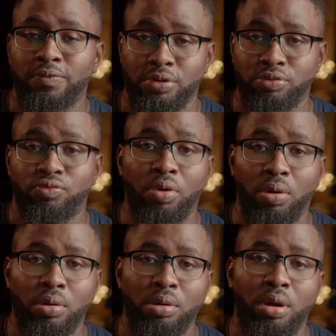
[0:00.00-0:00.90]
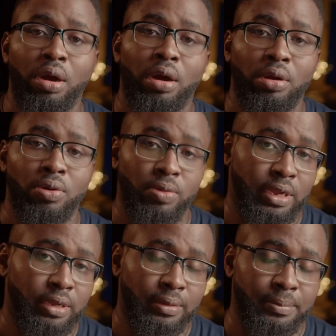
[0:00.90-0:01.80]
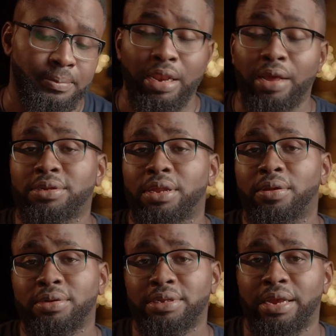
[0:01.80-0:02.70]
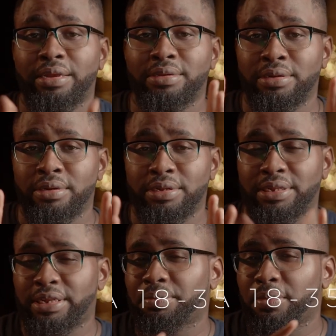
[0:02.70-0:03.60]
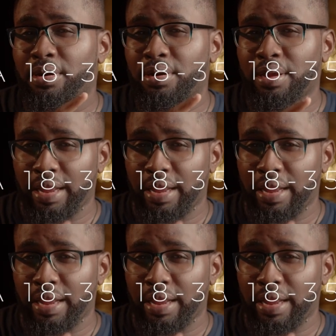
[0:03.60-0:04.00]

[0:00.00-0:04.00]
for the raw codec. And that was alongside the Sigma